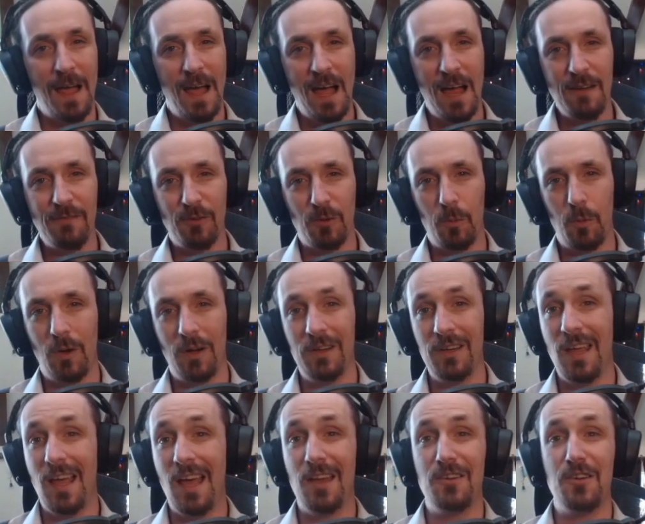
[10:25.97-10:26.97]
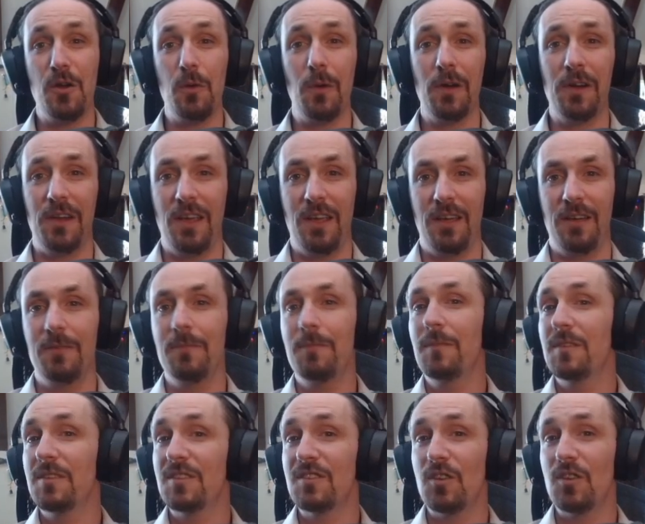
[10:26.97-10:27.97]
I, for one, had no idea
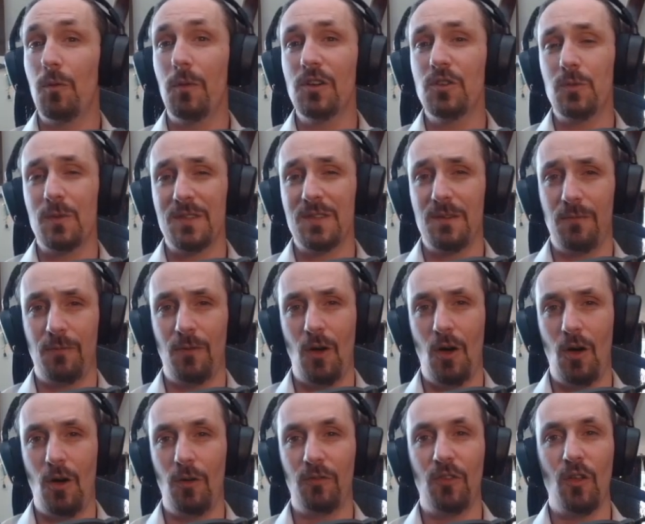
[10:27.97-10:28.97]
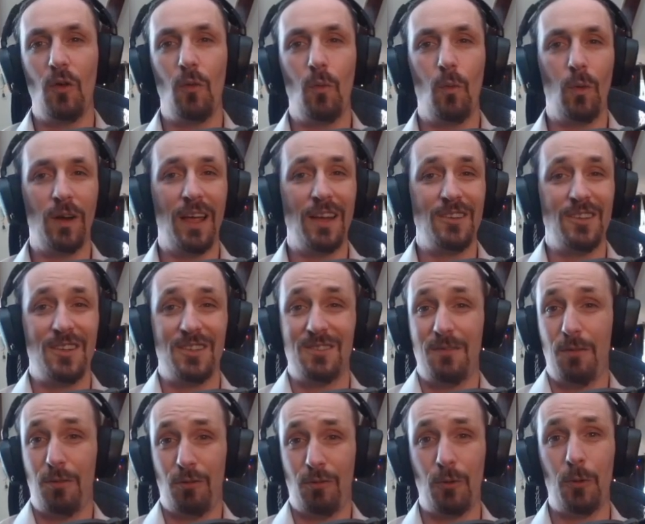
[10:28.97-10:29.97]
so much was involved when I just
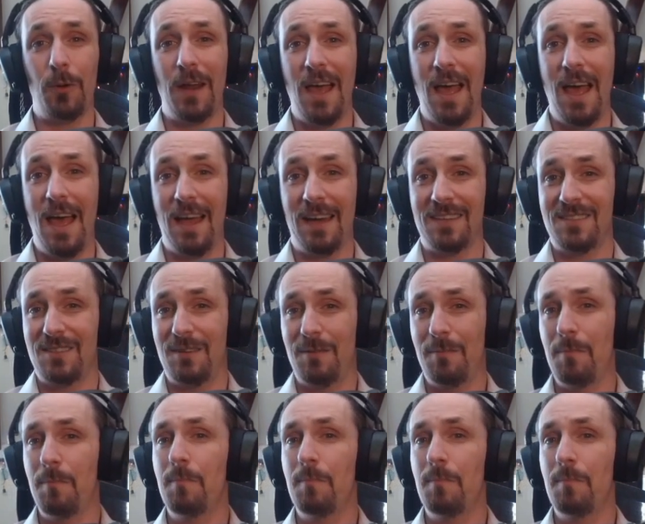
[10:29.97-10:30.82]
throw an axe.